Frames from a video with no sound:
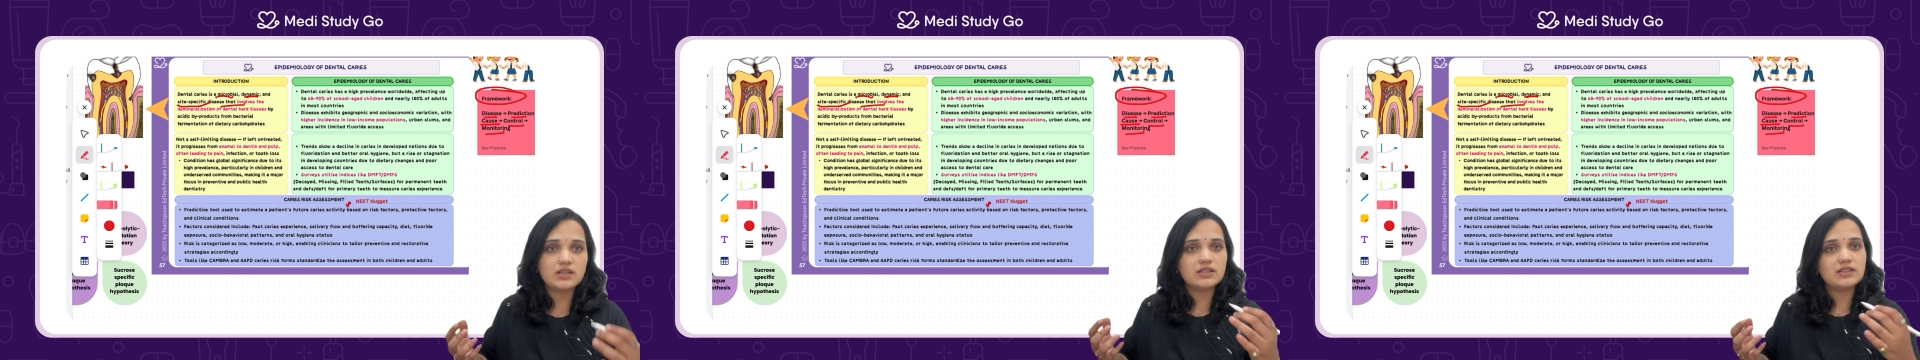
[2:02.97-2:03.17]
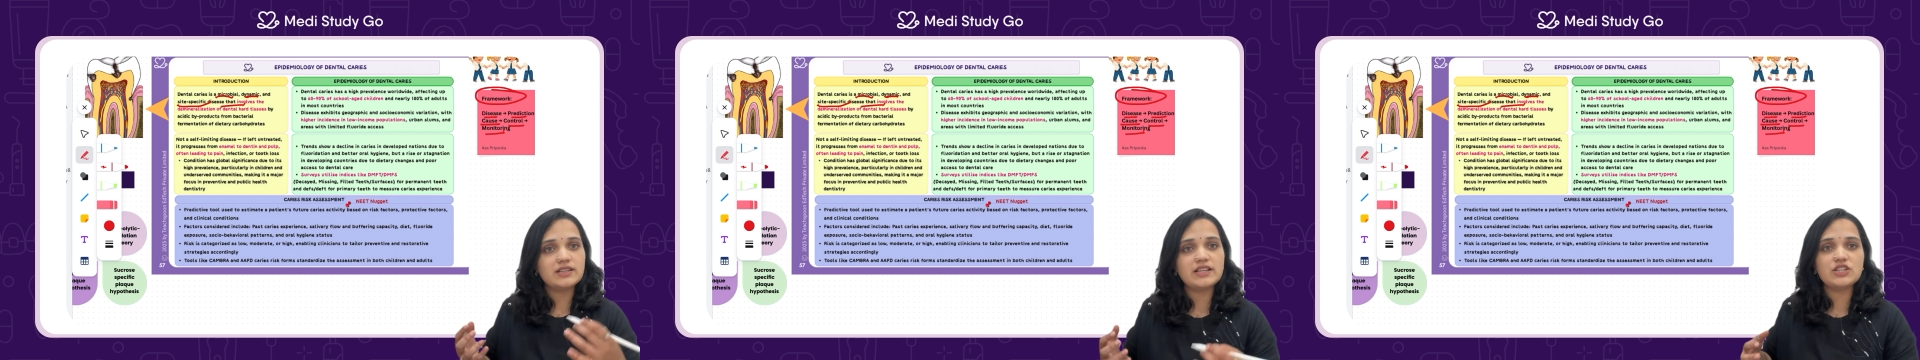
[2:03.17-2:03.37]

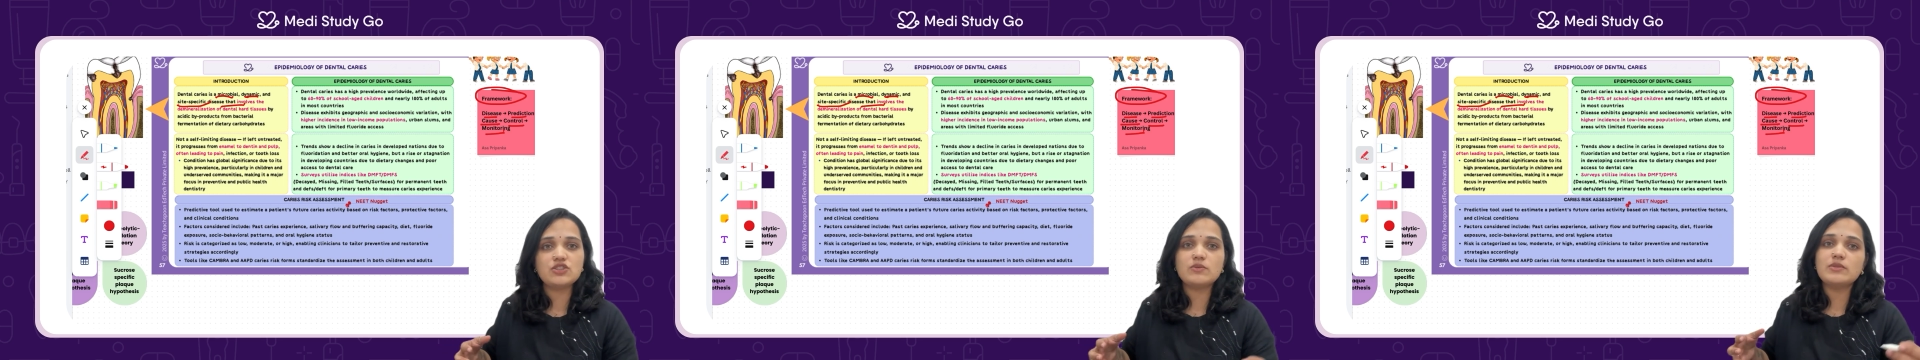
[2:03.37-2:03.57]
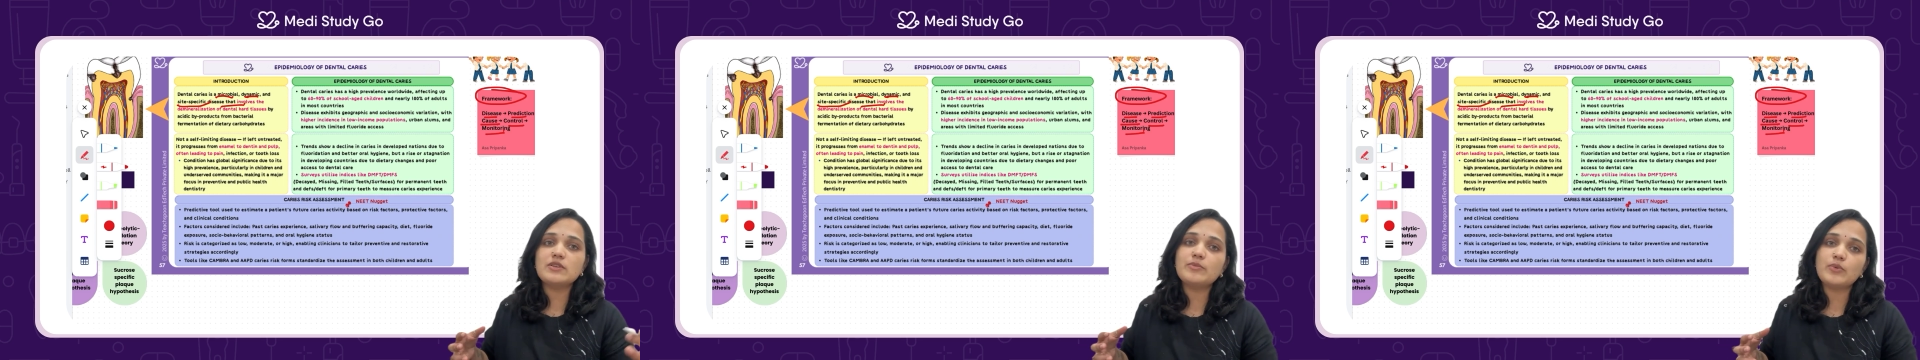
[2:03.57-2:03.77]
the
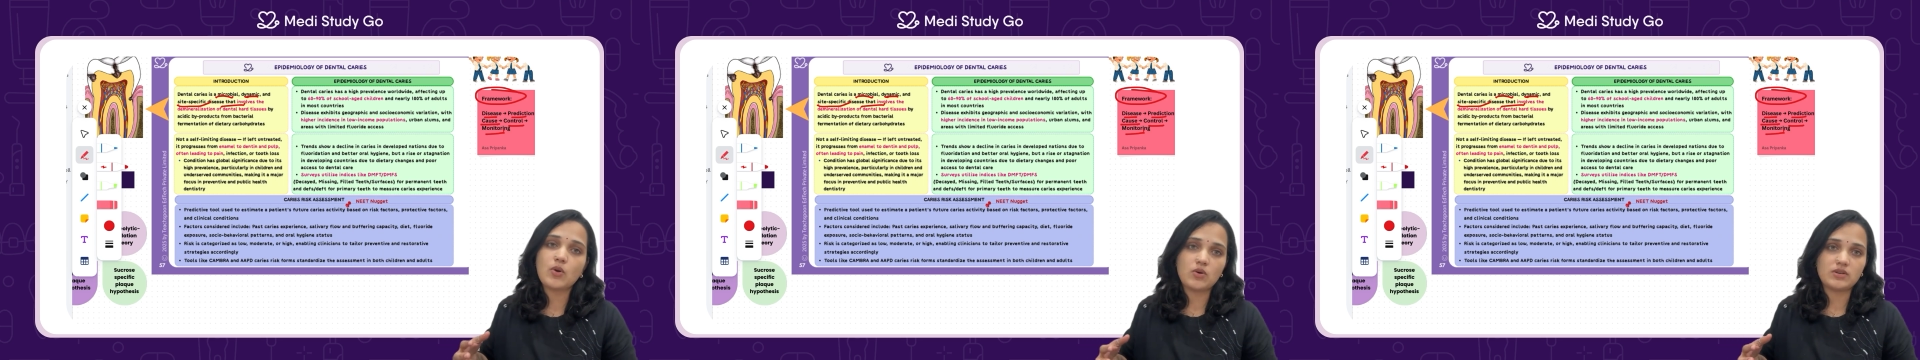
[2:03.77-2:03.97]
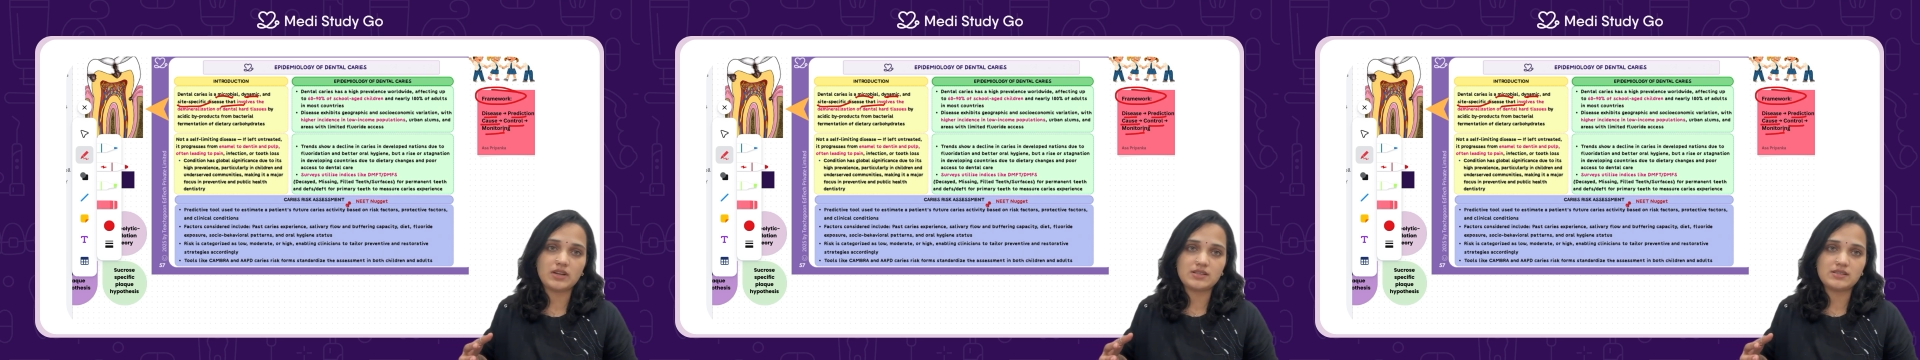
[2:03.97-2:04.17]
lesion will
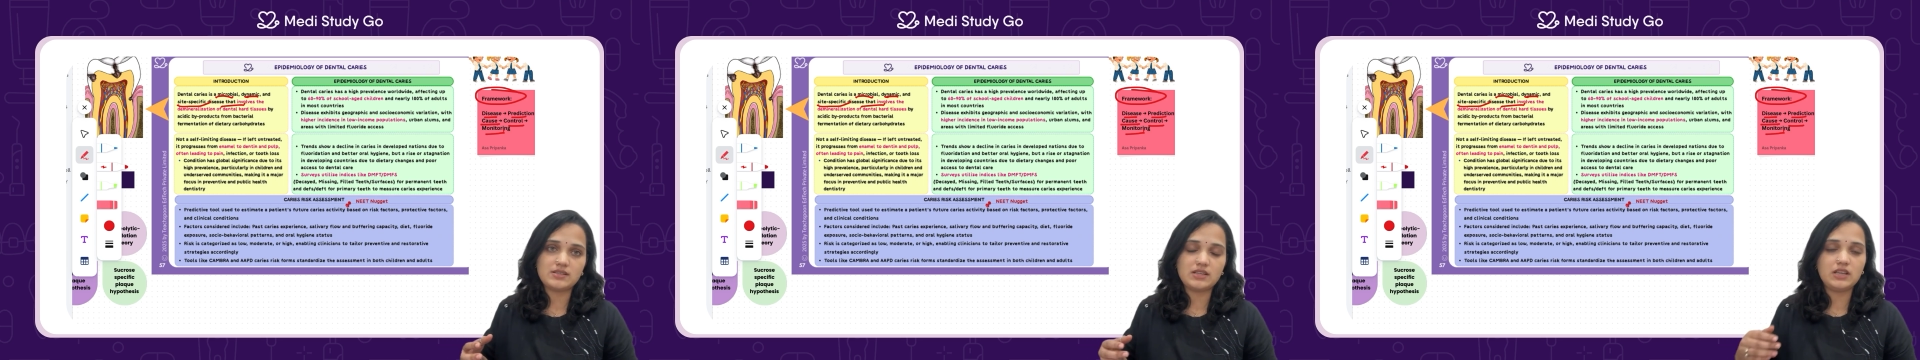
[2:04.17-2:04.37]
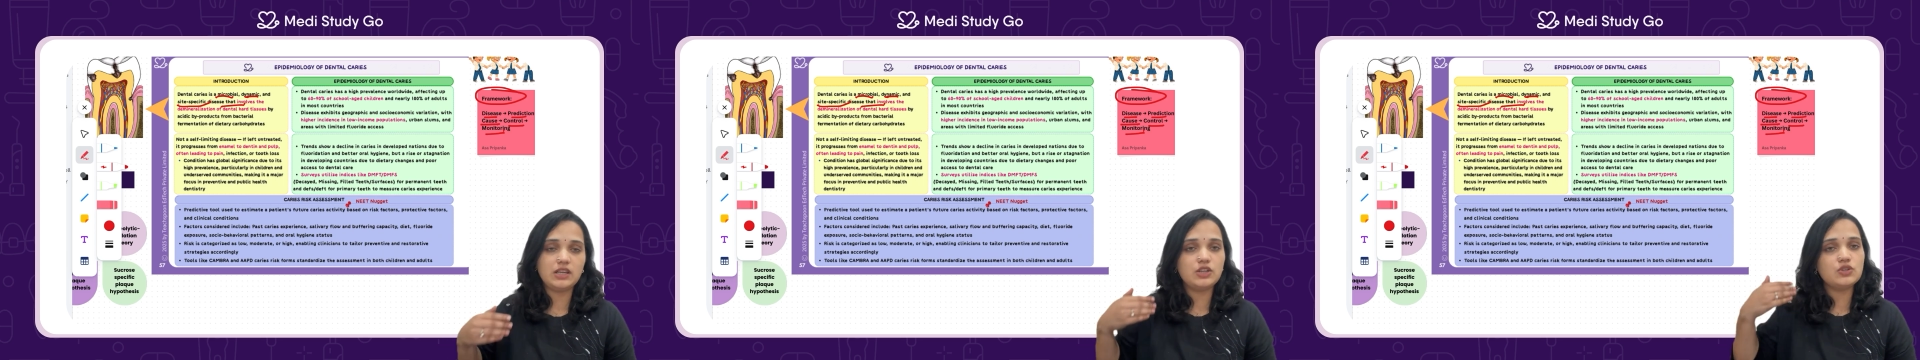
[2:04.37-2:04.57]

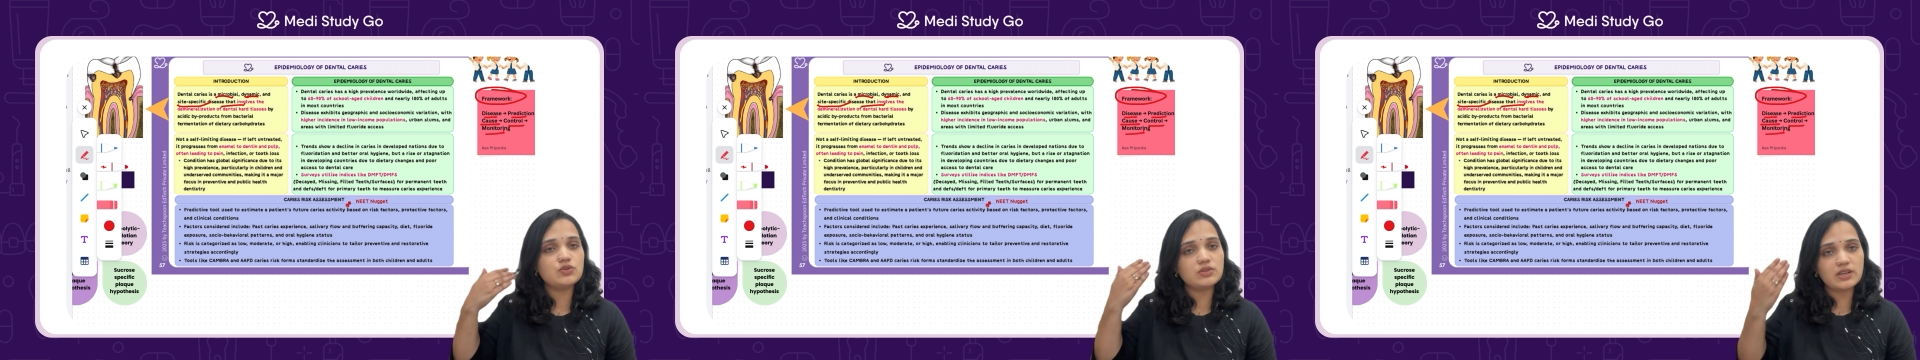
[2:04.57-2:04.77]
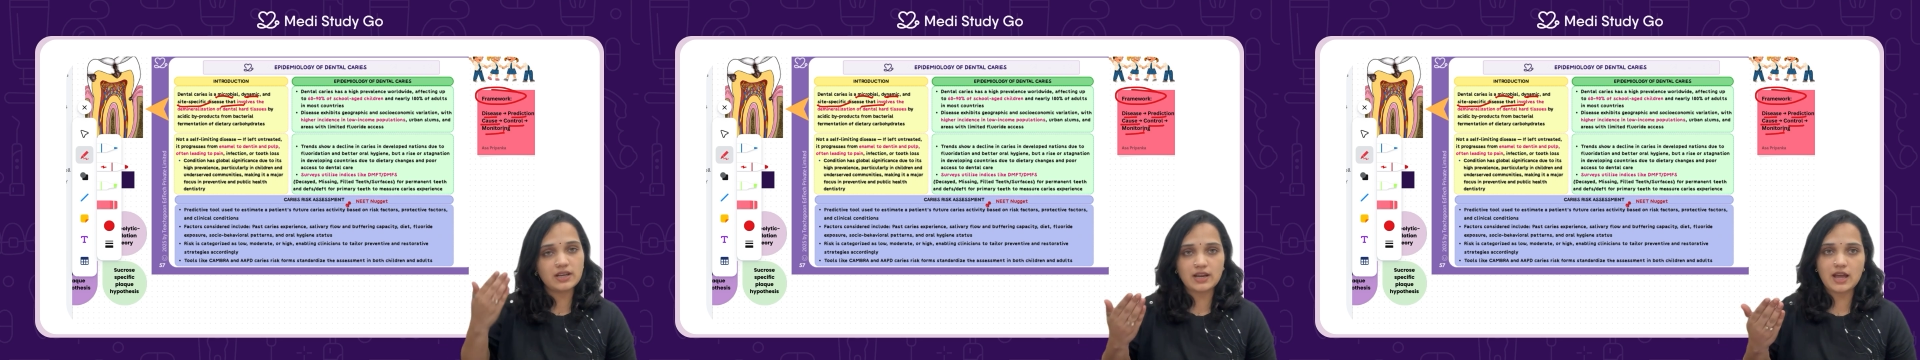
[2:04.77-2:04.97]
progress into
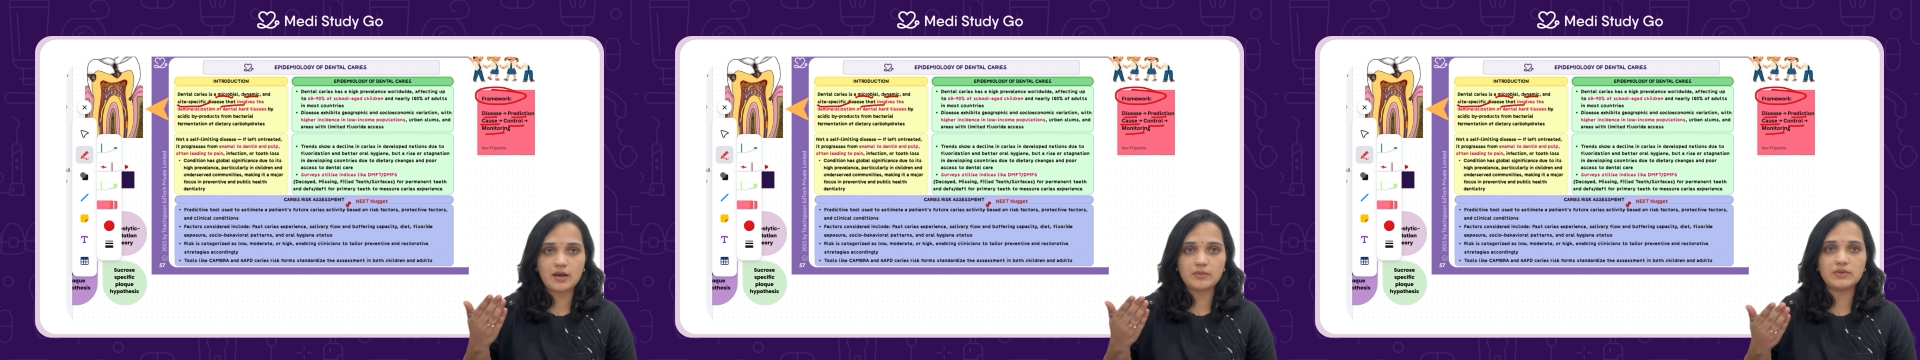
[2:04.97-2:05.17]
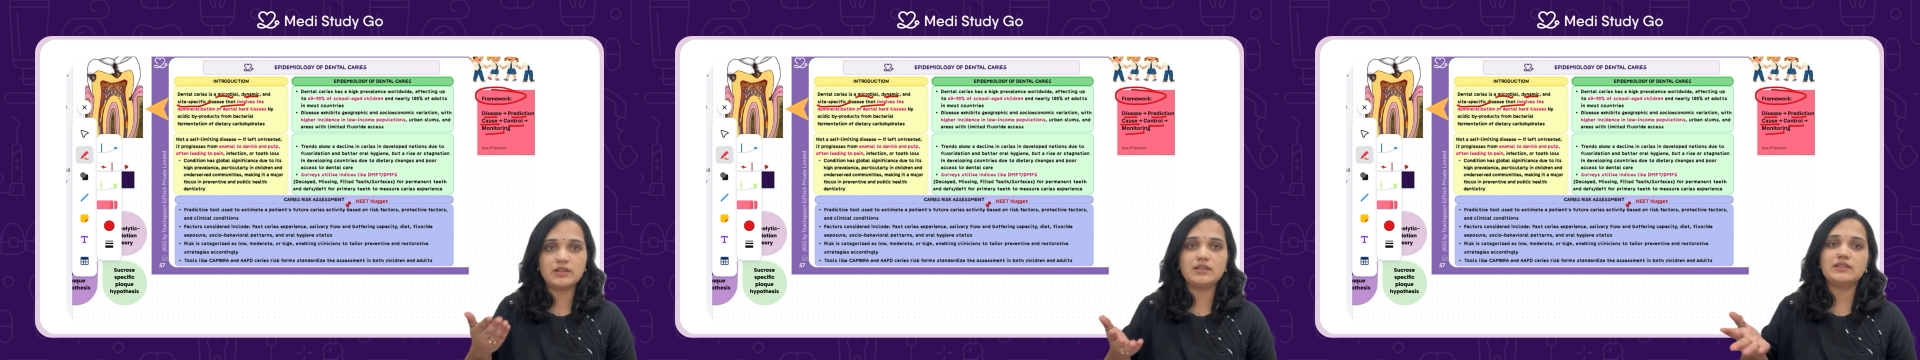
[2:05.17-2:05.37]
the
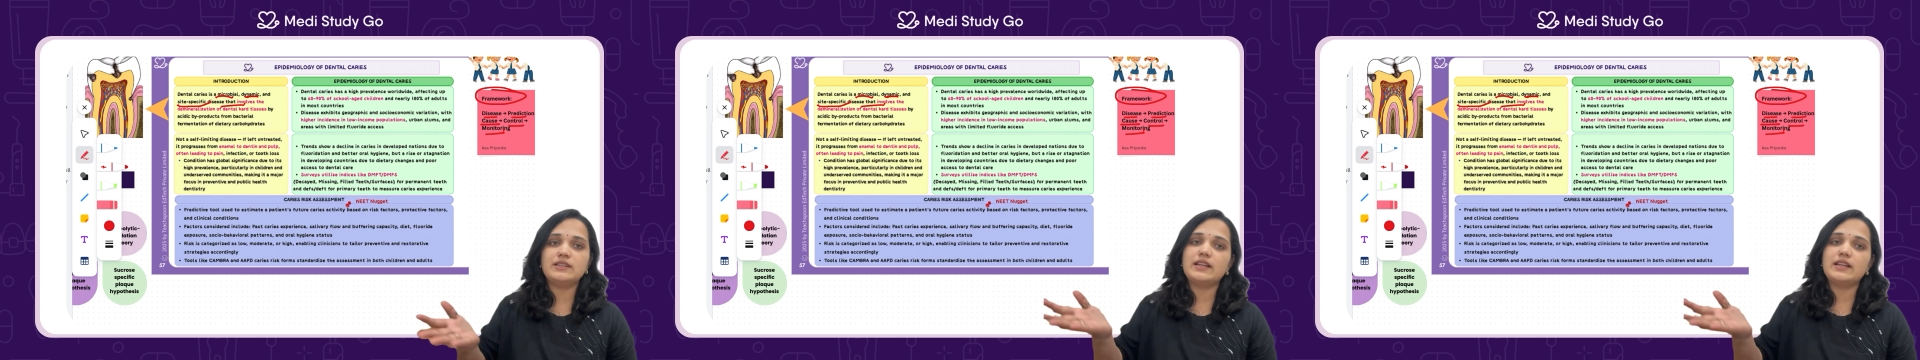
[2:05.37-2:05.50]
enamel,